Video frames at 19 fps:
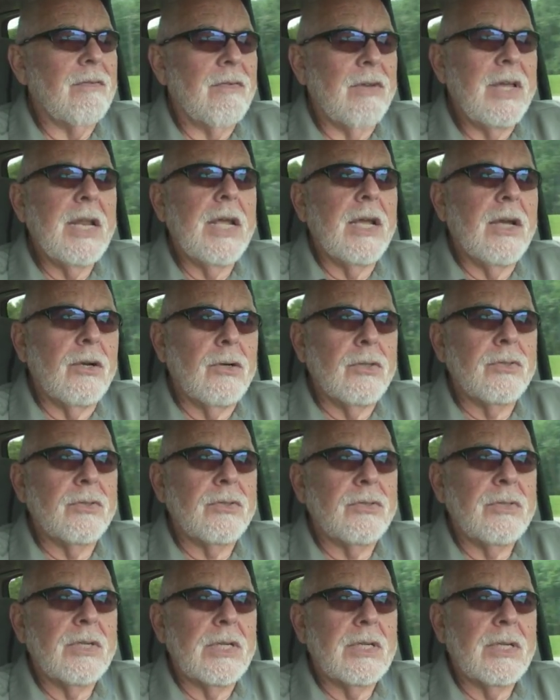
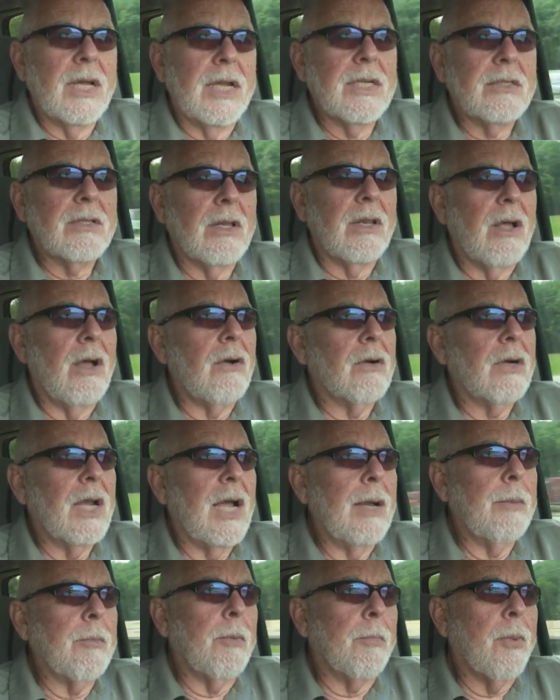videos, it takes a long
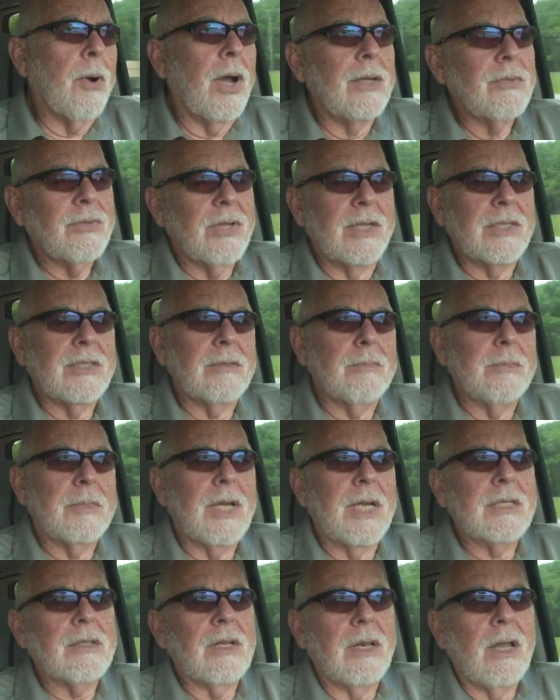time to process them.
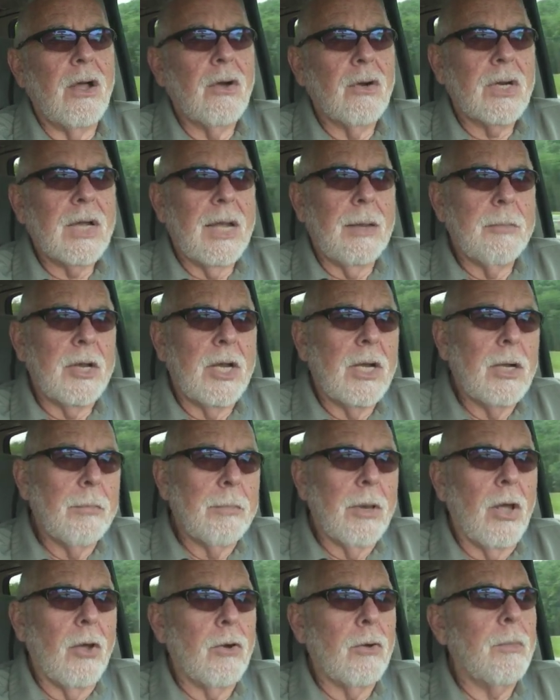It takes a long time to
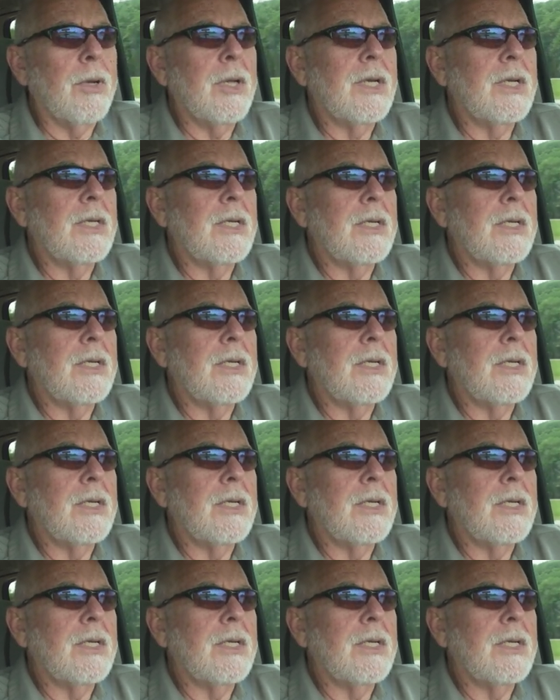upload them.